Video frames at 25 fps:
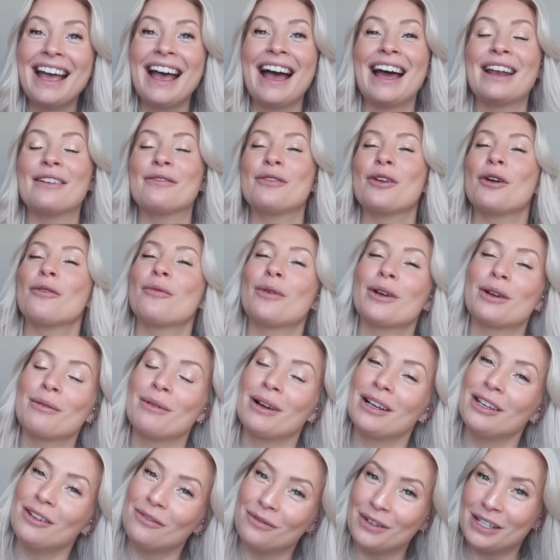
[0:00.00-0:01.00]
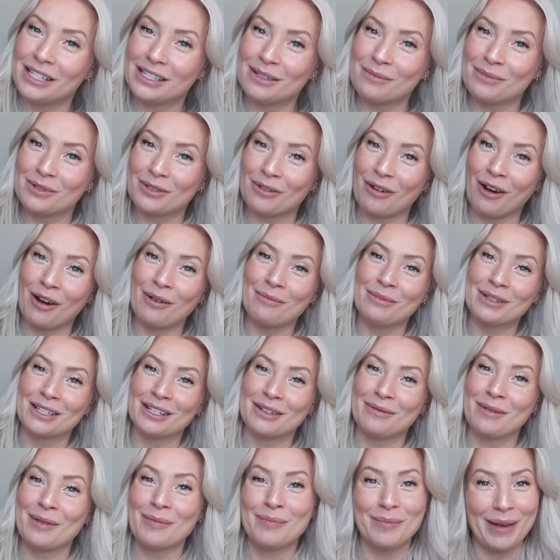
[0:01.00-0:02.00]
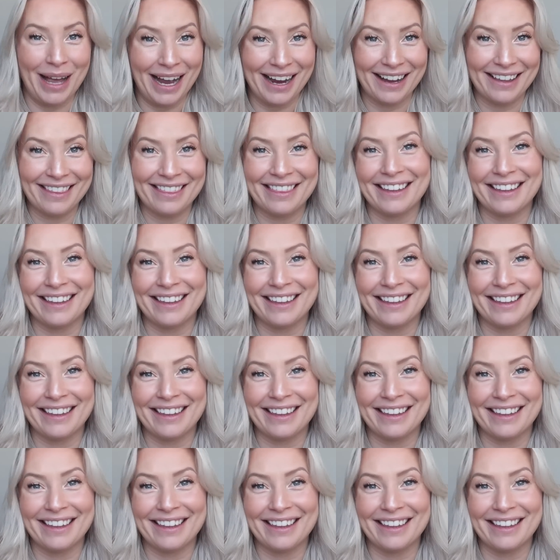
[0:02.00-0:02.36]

And if you're one of my lovely subscribers coming back,